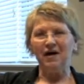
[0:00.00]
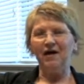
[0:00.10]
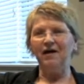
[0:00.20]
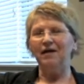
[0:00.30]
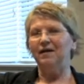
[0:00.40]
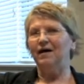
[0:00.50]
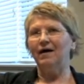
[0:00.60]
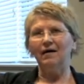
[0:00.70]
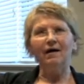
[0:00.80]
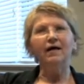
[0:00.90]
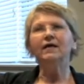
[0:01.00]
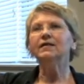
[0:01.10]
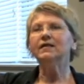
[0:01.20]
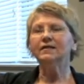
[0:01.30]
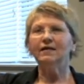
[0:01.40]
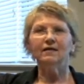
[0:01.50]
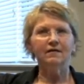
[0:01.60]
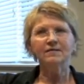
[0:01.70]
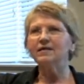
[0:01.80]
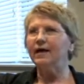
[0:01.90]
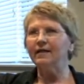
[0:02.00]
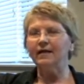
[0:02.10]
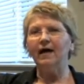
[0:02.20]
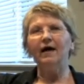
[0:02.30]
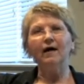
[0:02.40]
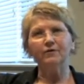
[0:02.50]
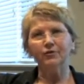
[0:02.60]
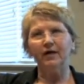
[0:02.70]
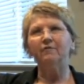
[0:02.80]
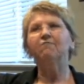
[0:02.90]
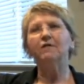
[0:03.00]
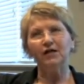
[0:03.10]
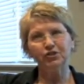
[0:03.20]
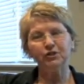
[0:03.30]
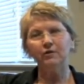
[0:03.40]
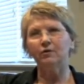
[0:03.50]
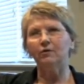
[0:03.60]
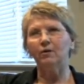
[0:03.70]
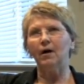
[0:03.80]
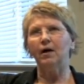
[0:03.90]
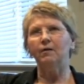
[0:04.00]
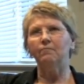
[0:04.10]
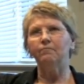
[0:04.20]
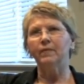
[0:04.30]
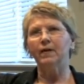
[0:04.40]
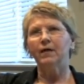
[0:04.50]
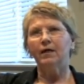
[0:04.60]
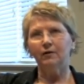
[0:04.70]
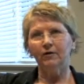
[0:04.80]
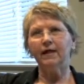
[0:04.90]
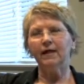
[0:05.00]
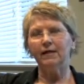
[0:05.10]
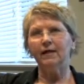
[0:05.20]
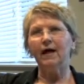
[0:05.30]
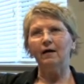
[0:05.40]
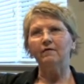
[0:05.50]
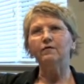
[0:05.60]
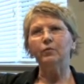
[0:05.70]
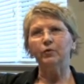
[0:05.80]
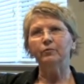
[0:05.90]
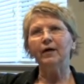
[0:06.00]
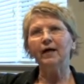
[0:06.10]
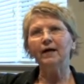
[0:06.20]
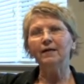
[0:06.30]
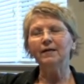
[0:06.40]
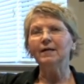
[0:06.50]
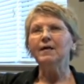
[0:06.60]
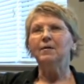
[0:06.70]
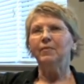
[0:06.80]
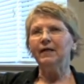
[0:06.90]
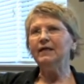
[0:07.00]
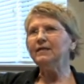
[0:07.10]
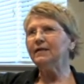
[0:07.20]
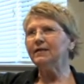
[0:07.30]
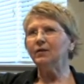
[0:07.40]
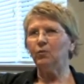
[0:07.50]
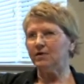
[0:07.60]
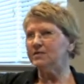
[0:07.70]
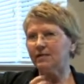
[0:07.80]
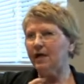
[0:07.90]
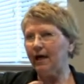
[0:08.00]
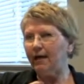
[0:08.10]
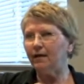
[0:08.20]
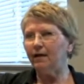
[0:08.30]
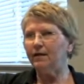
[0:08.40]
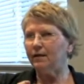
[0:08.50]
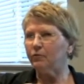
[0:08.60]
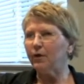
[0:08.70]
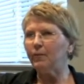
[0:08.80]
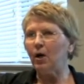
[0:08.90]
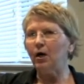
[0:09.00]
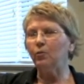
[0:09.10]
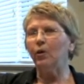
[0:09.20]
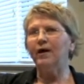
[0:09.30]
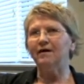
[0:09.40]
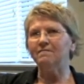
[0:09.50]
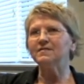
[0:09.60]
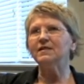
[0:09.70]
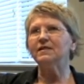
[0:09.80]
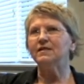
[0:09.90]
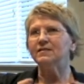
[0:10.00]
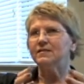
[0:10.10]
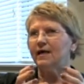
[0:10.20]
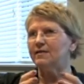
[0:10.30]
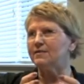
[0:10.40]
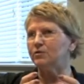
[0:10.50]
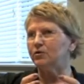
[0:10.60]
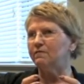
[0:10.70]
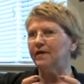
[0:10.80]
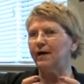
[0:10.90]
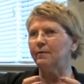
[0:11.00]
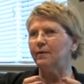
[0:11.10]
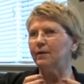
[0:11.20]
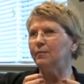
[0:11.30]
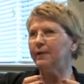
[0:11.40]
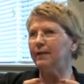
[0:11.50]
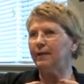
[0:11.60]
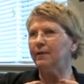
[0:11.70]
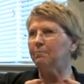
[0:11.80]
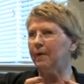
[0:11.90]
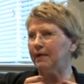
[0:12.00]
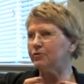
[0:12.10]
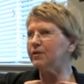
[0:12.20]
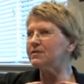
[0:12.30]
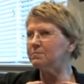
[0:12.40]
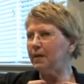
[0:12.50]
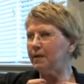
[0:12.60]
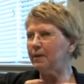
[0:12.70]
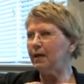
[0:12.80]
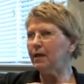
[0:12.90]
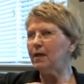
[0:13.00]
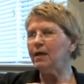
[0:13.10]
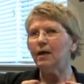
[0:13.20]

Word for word: And uh, anything that looks like that, I'll try to flush it or um, irrigate it out of the wound bed. But anything that wants to hang on and grip on, what I have seen is that's sort of that little beginning matrix, maybe.